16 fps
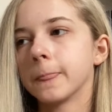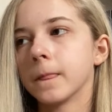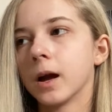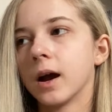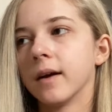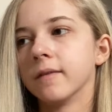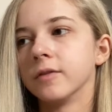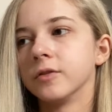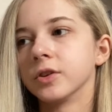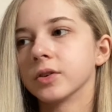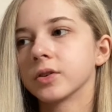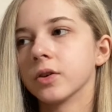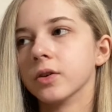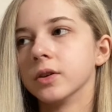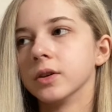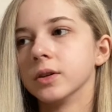I've just
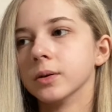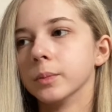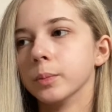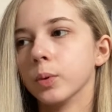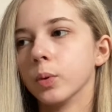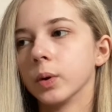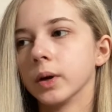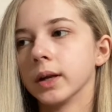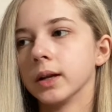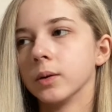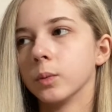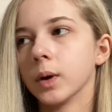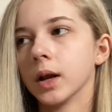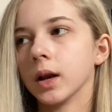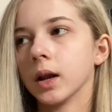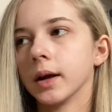gotten to a point
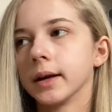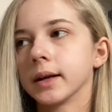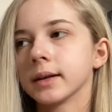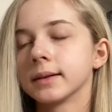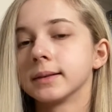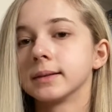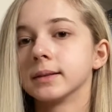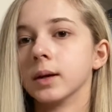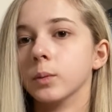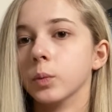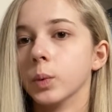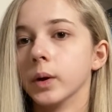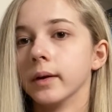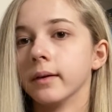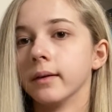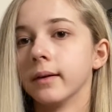where like
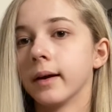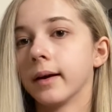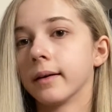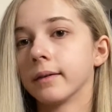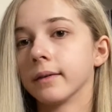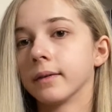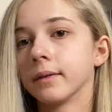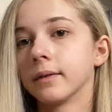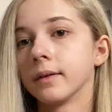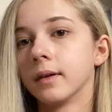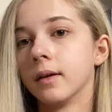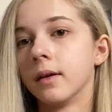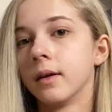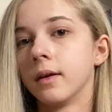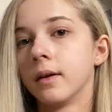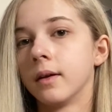someone has
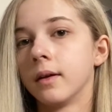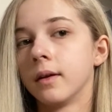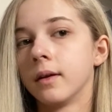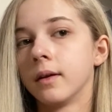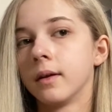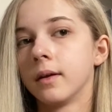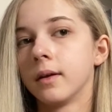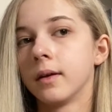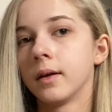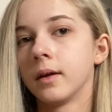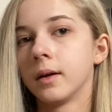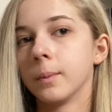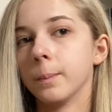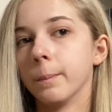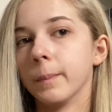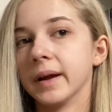
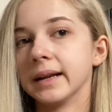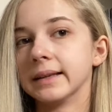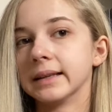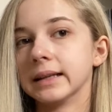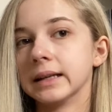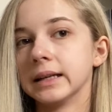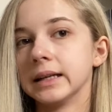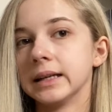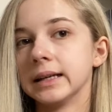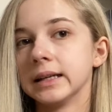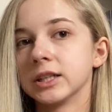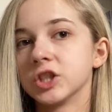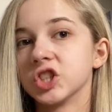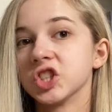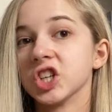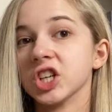basically
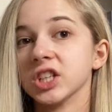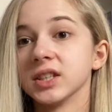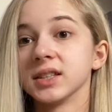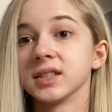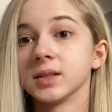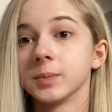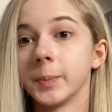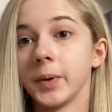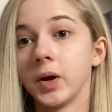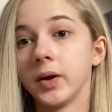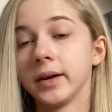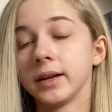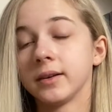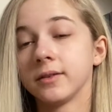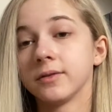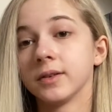turned
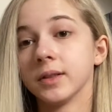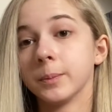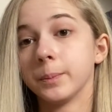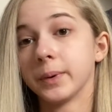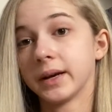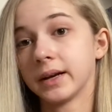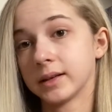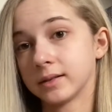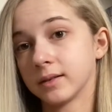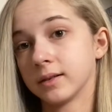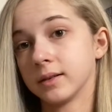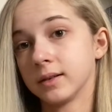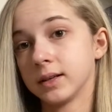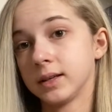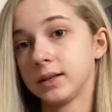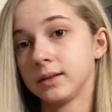spy for the bad
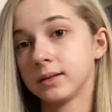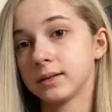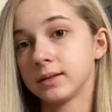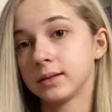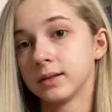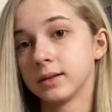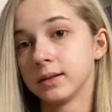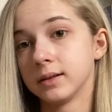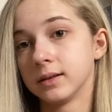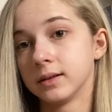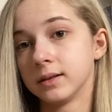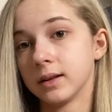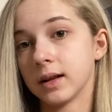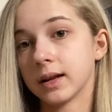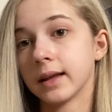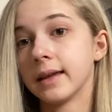guys,
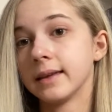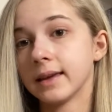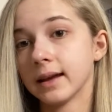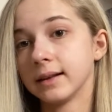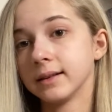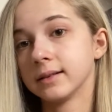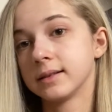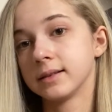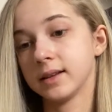like against